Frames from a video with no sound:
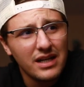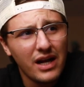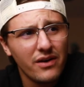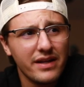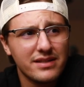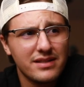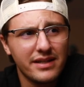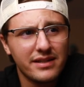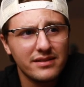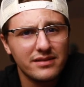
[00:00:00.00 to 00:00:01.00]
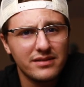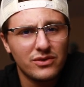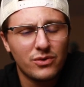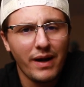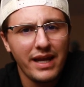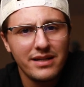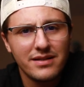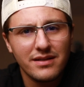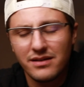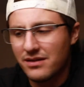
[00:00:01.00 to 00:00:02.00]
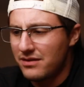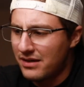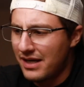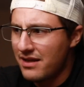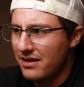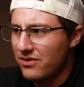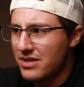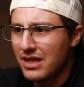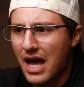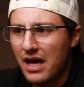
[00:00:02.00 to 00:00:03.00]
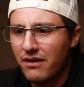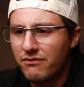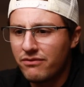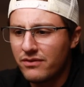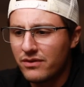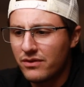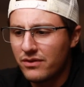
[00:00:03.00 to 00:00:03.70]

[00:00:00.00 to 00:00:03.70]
I don't think it's like great. I think there's a lot of